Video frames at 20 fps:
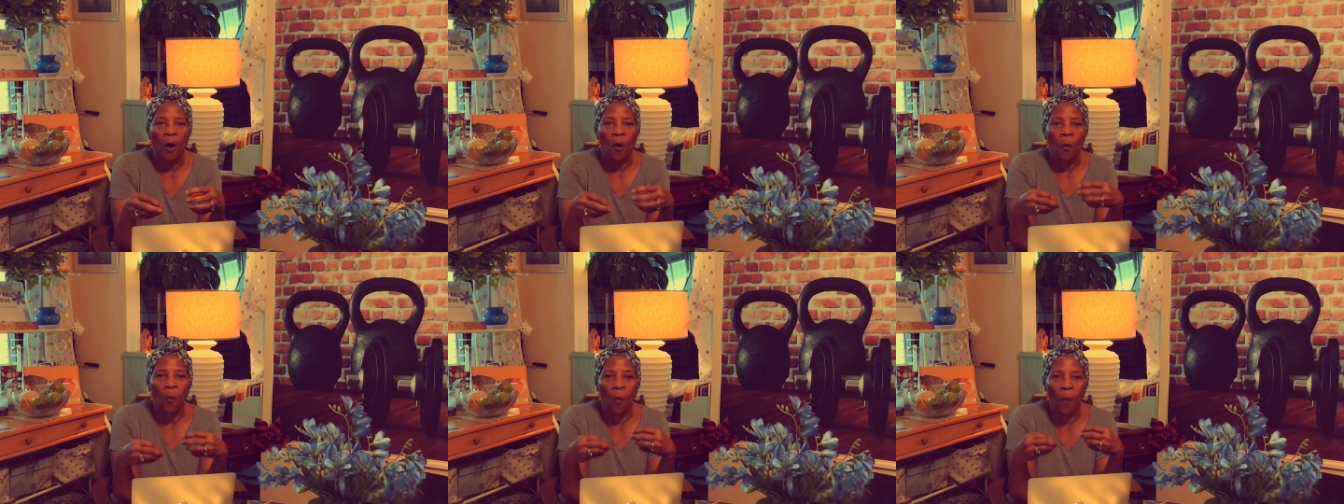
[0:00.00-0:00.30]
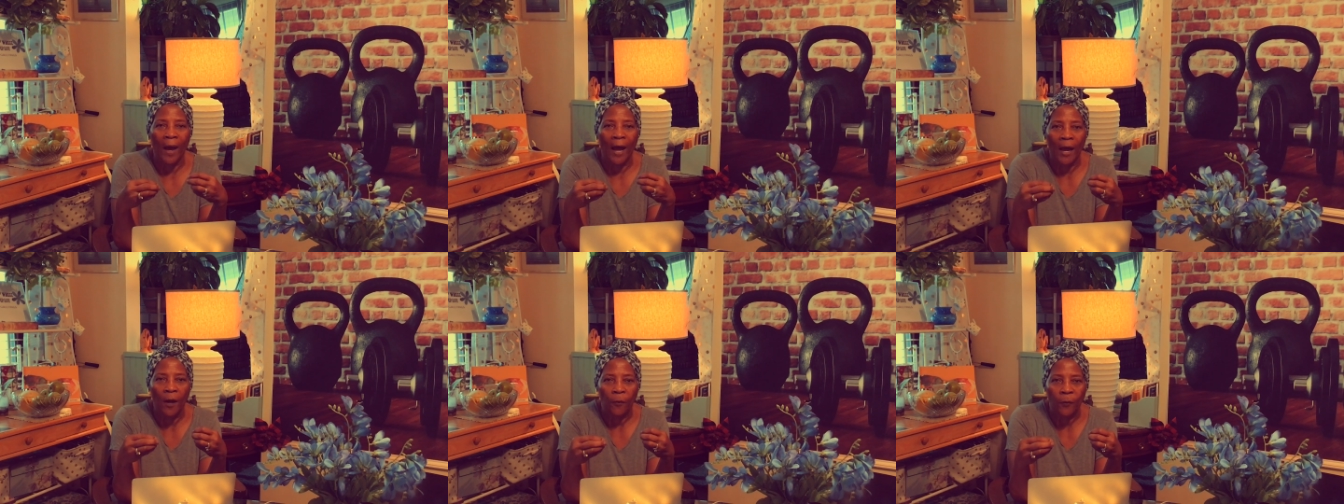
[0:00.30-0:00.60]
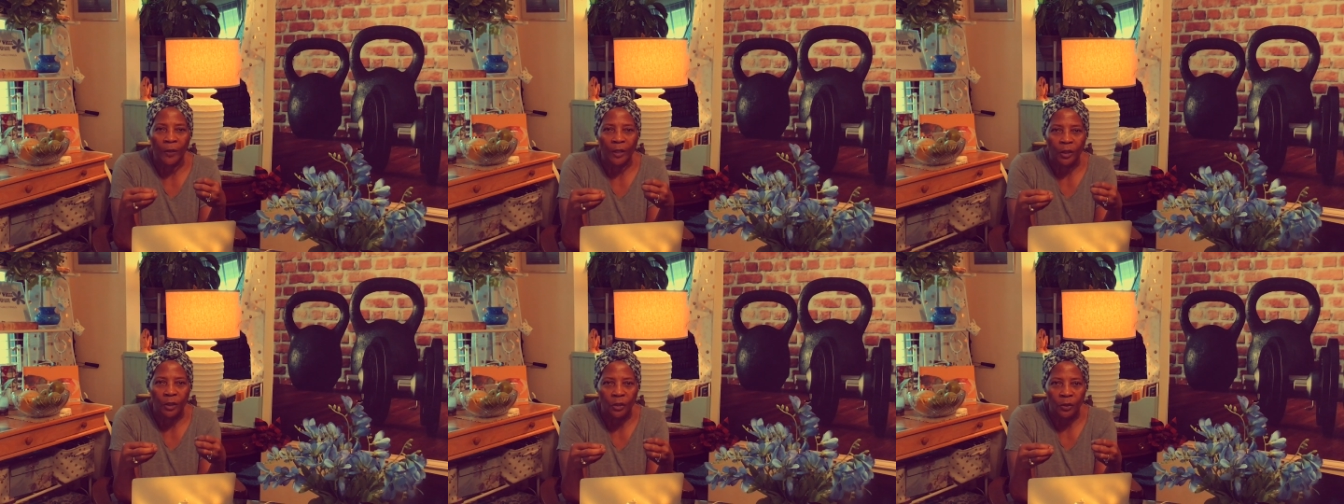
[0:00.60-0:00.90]
why
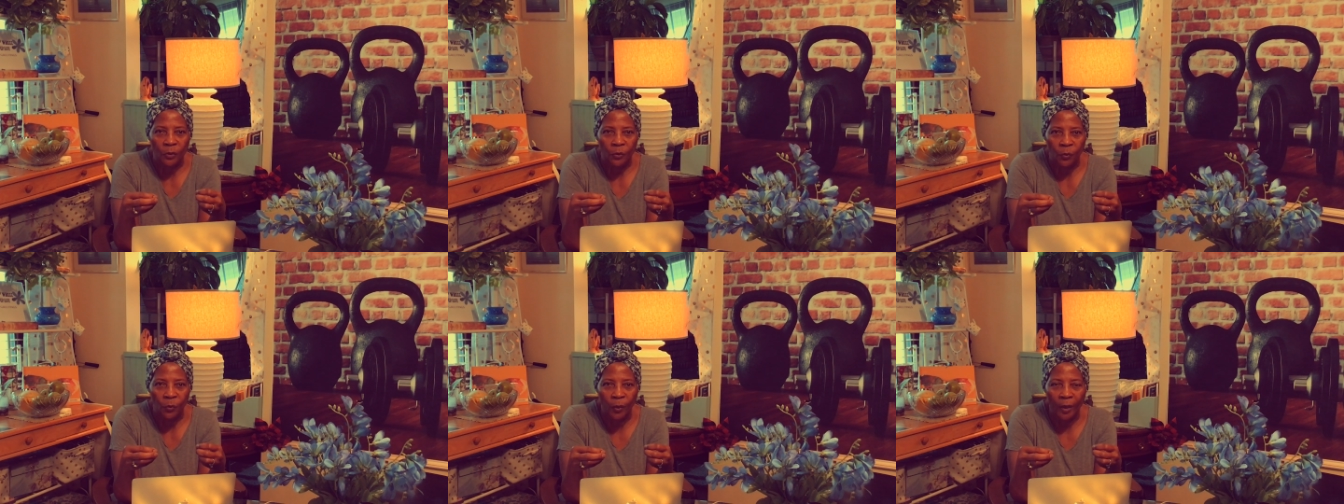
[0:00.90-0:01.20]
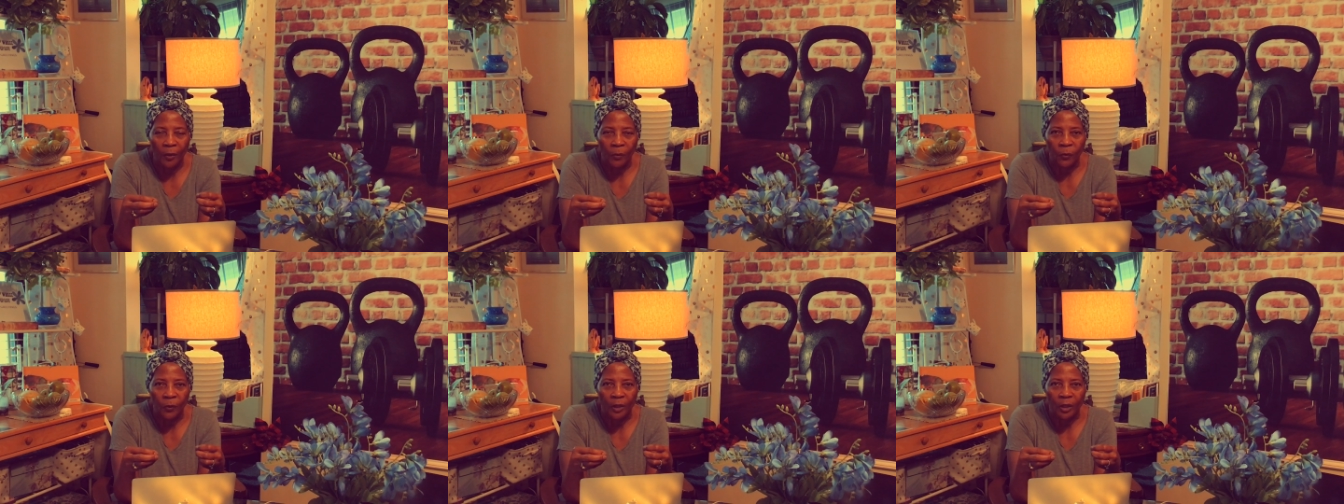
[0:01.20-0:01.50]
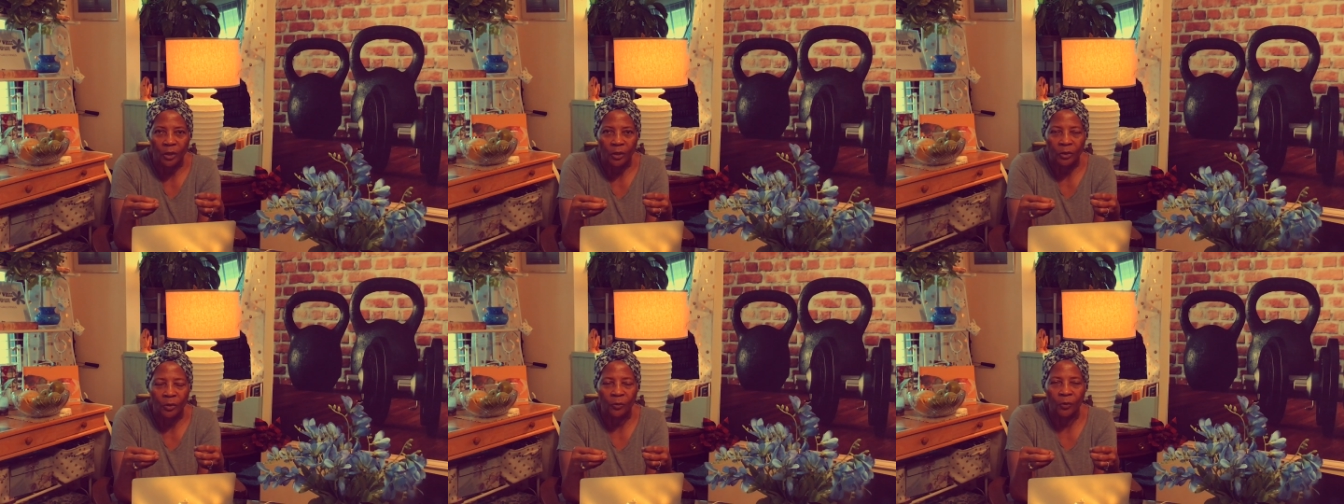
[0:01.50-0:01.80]
we do what we
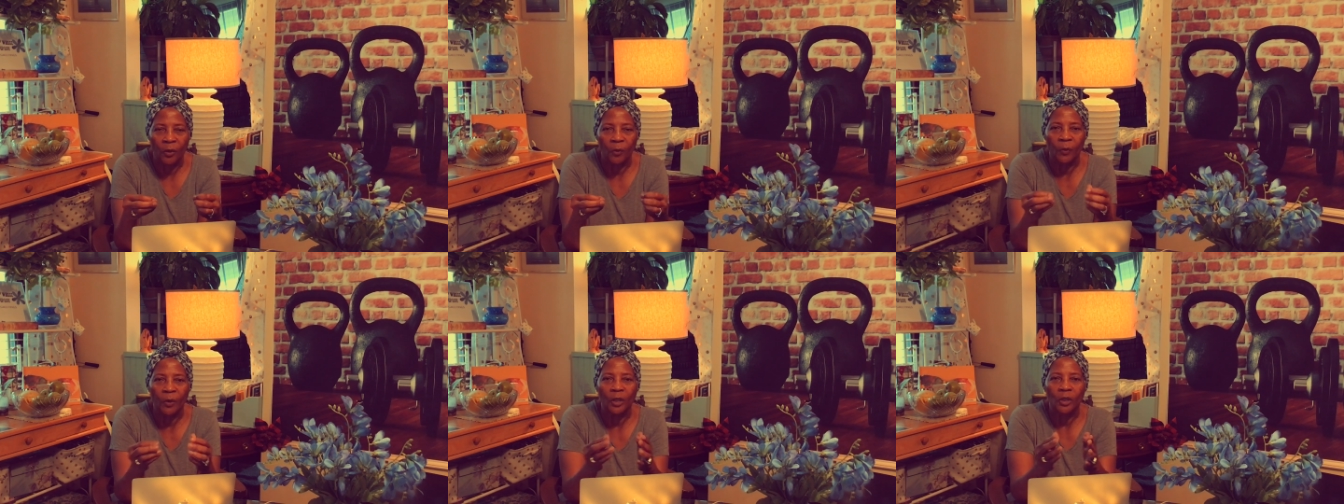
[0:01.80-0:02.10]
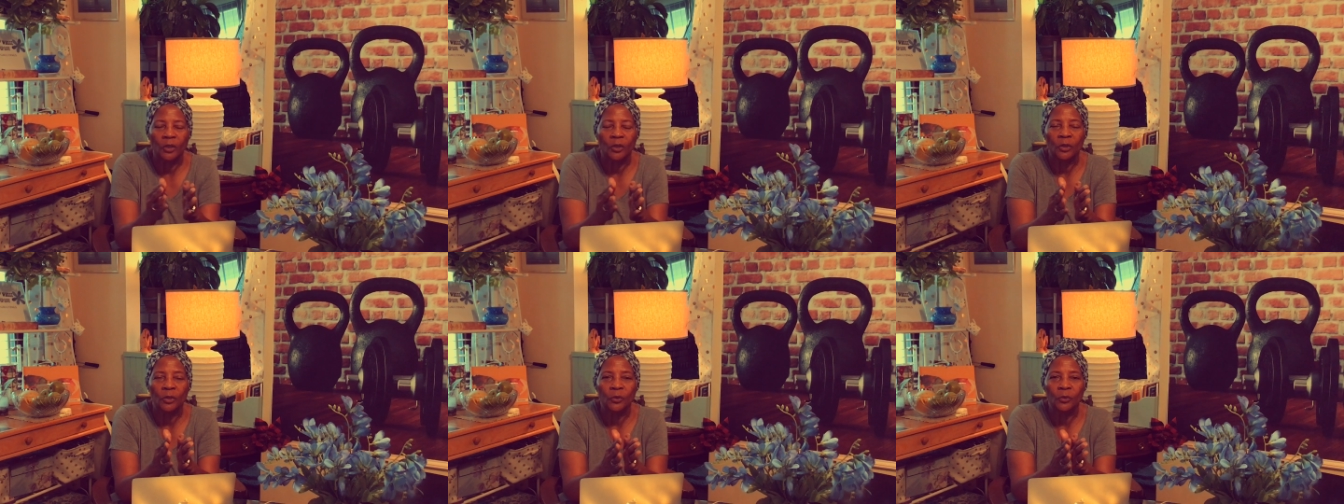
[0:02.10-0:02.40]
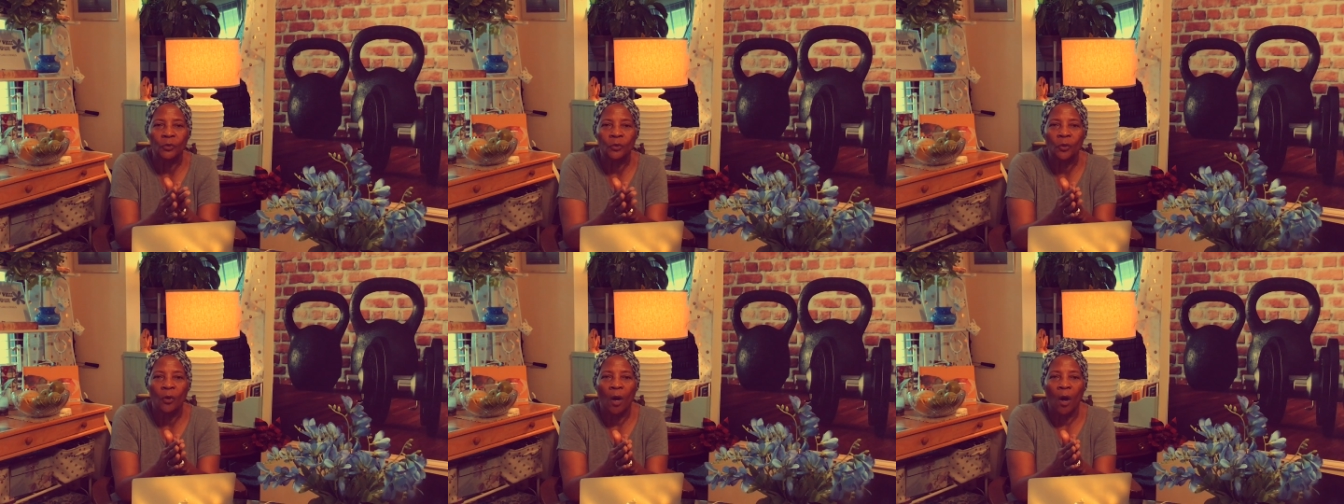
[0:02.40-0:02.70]
do. and we
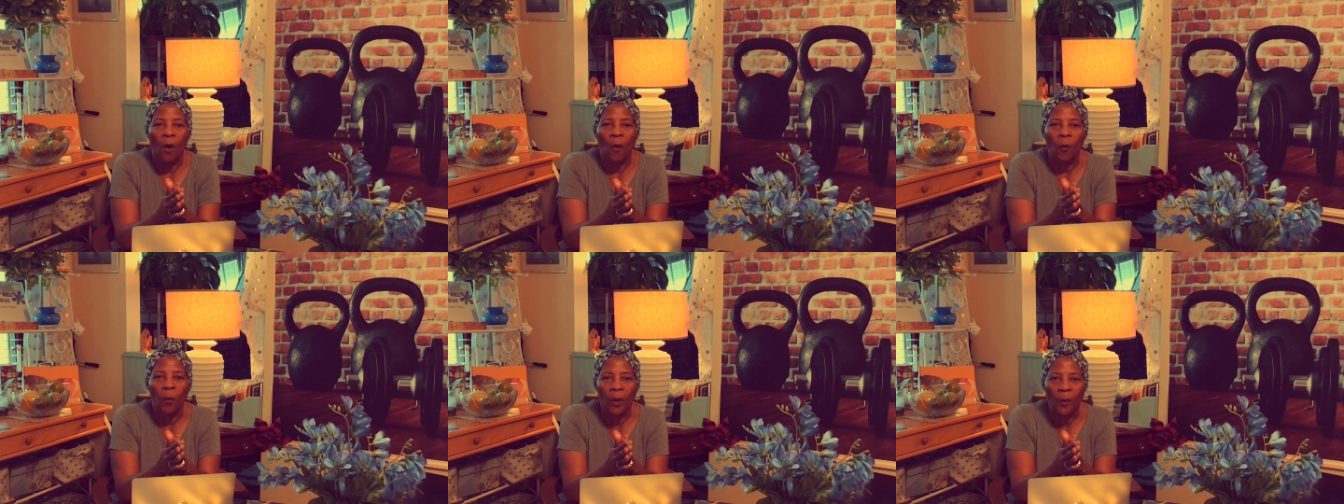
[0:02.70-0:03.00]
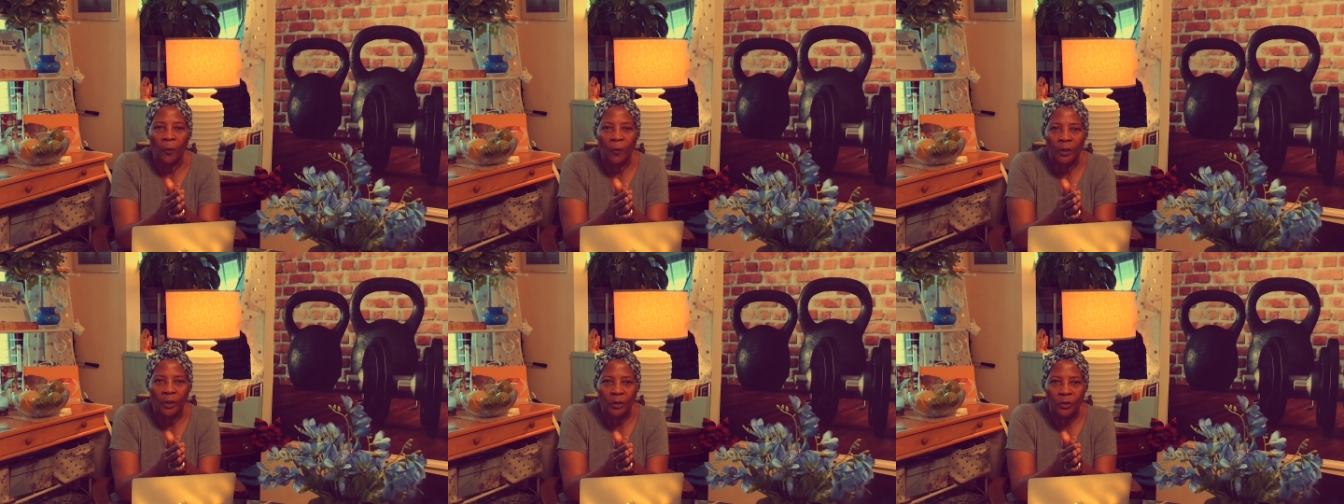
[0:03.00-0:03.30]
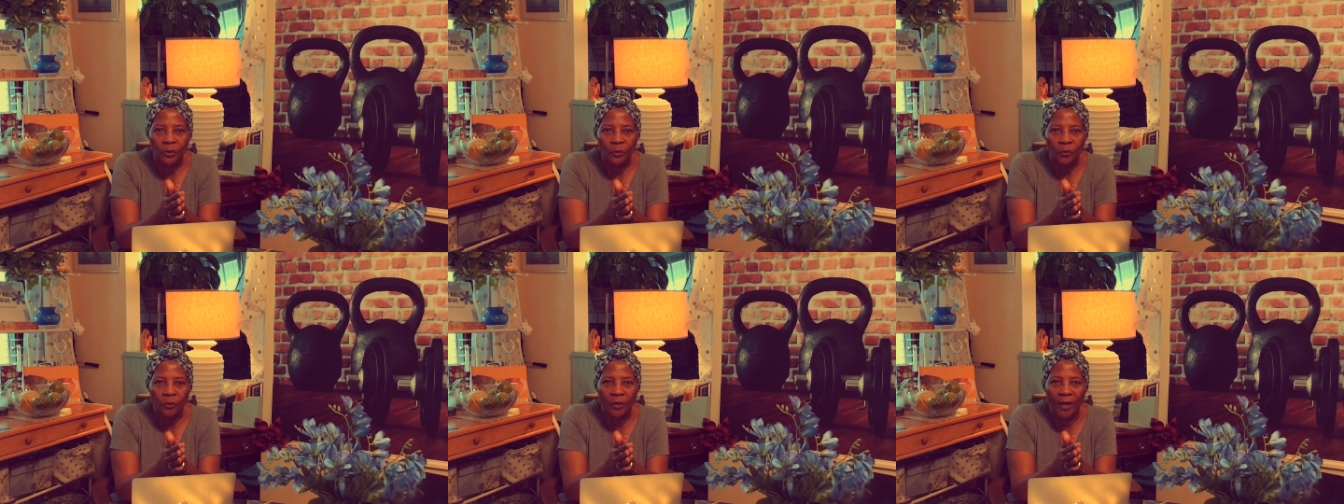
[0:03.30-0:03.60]
do what we do,